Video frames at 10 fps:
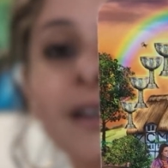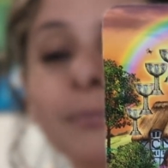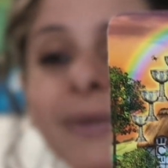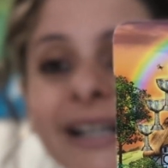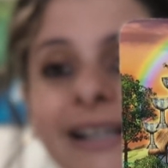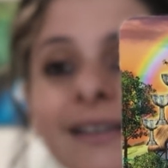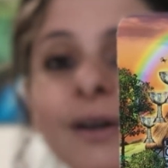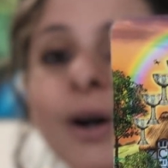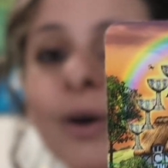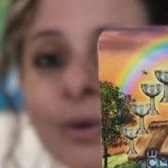the money,
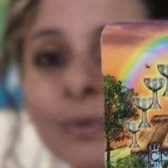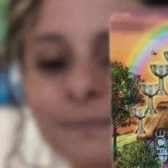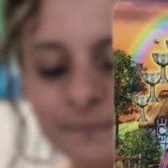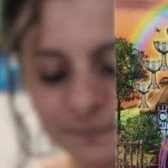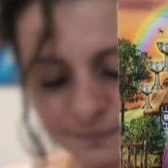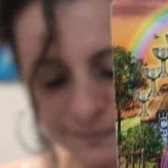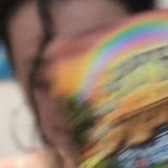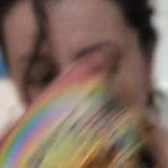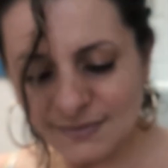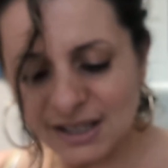the home,
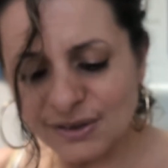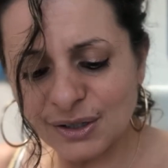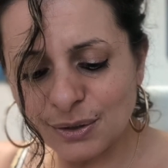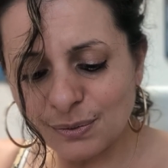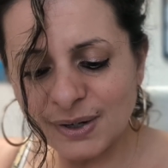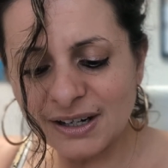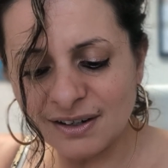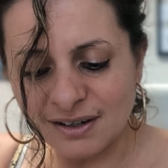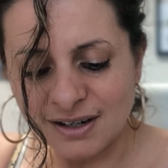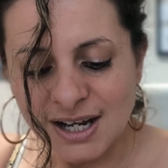their
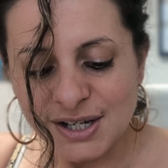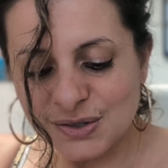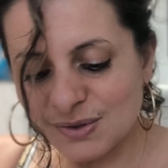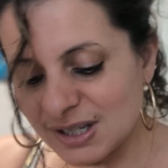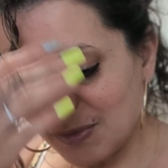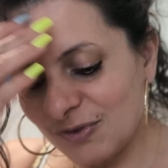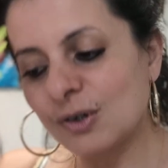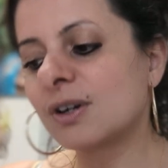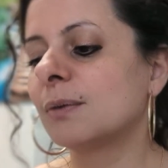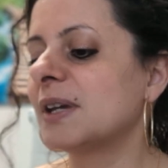career. So some of
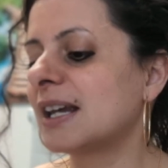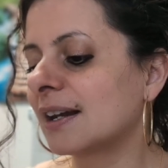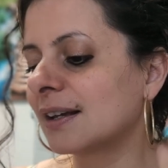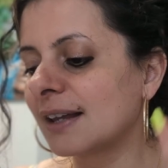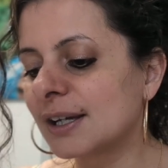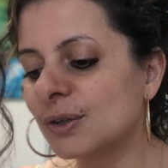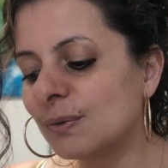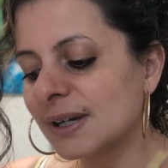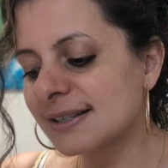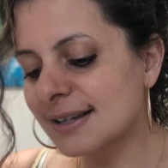you could be getting like
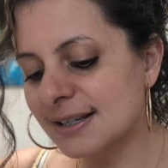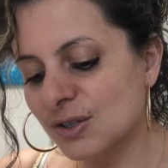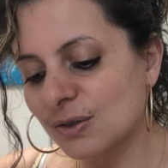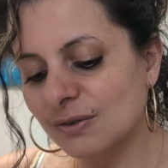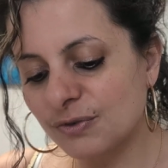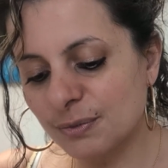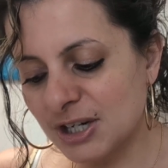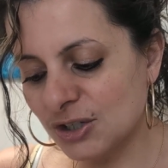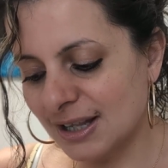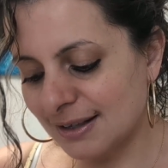new insights, new
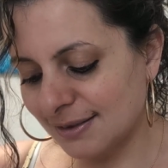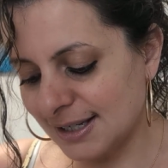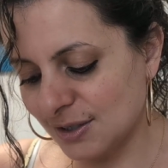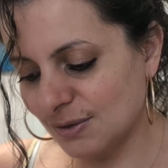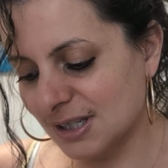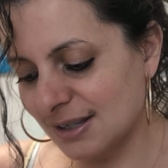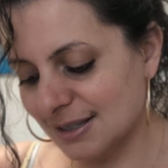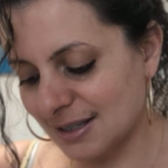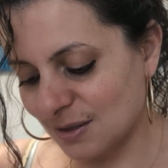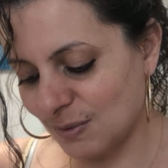information that leads you to
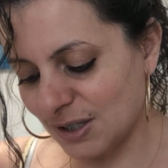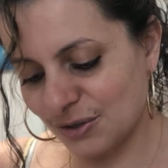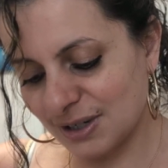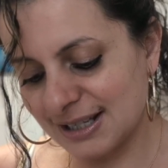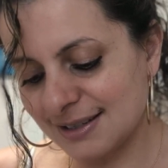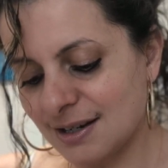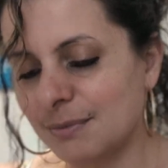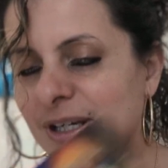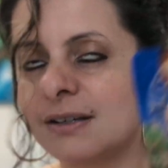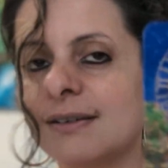this as well during this
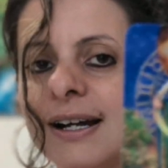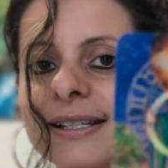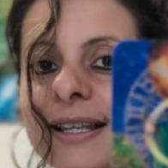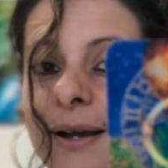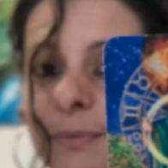time. And you guys, the